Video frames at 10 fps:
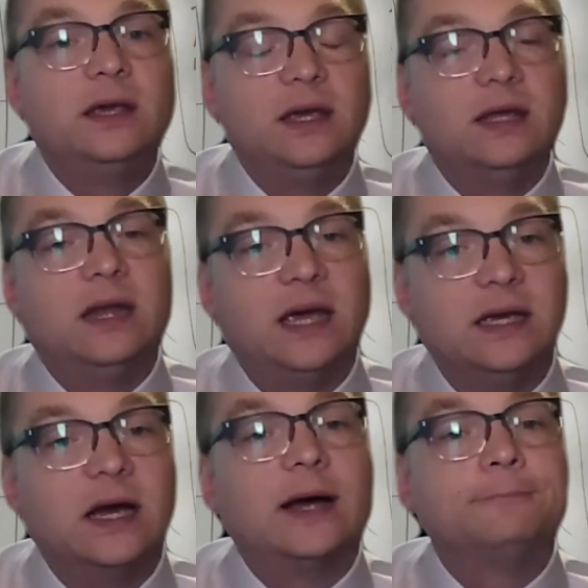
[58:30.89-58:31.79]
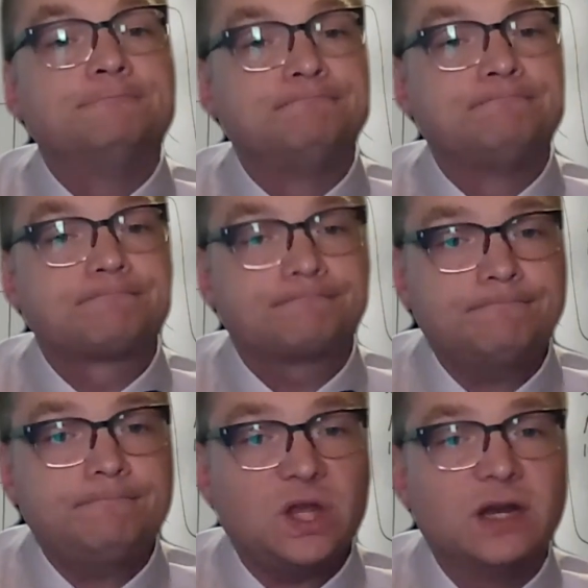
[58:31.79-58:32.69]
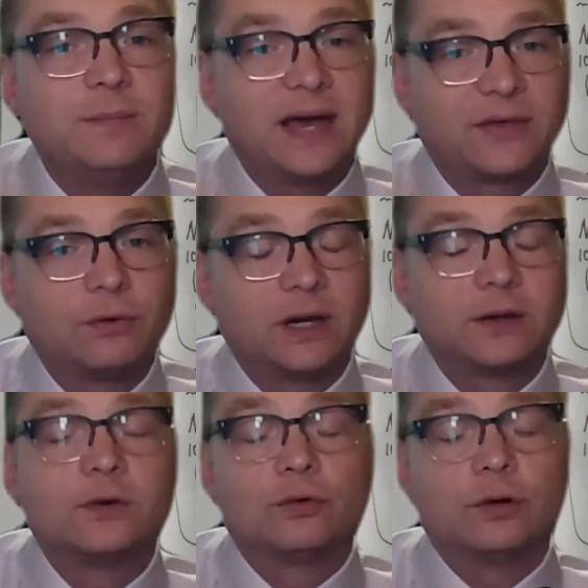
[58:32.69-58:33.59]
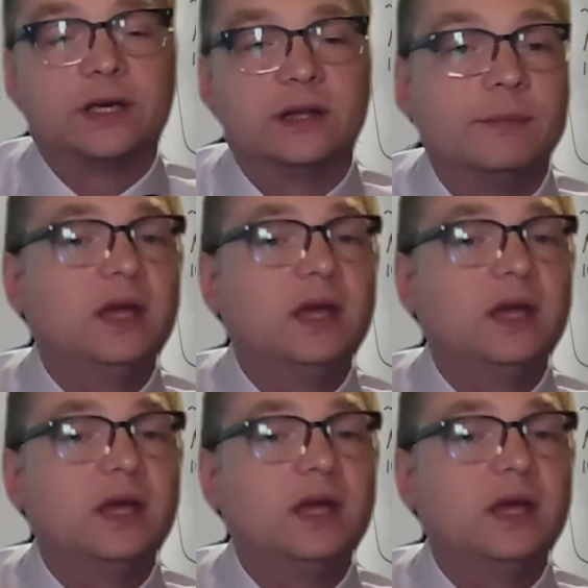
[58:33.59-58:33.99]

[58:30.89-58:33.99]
in a math curriculum.